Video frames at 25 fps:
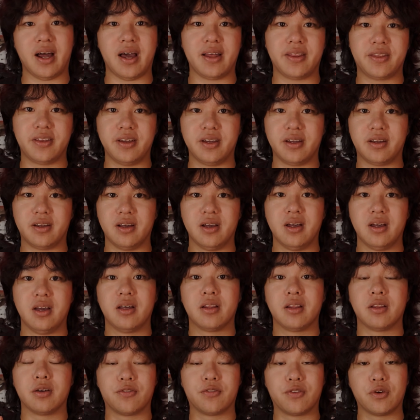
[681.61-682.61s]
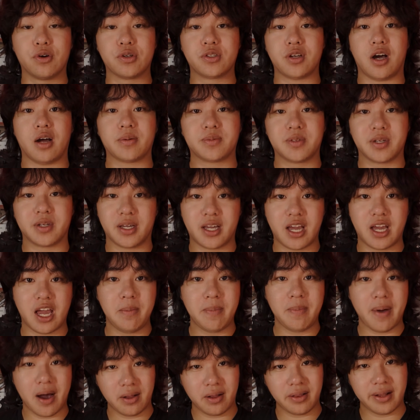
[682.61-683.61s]
I think their first optic
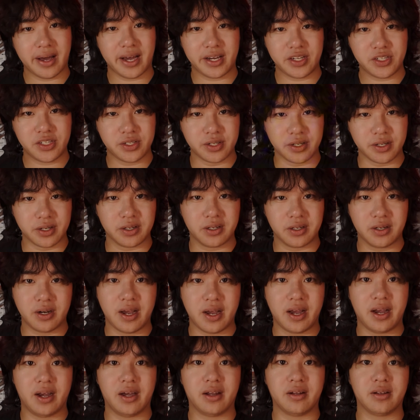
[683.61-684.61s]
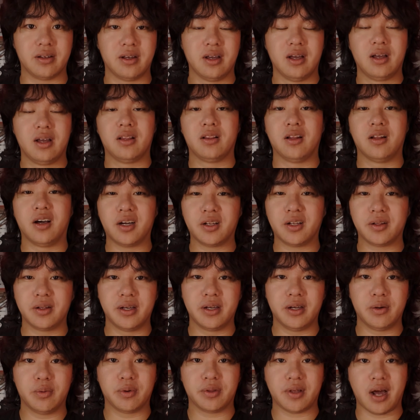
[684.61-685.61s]
came out last year, and
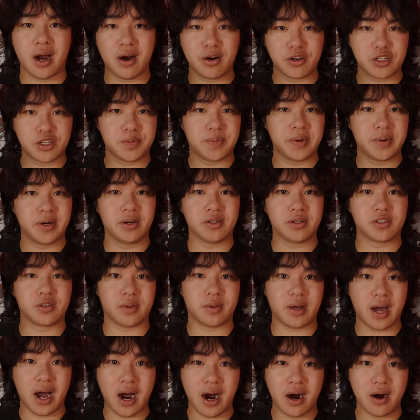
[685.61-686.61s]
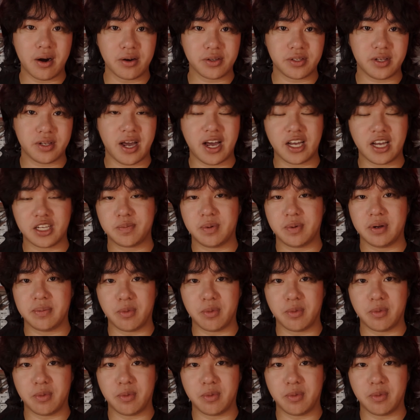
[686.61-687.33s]
luckily with our experience with ours, it has been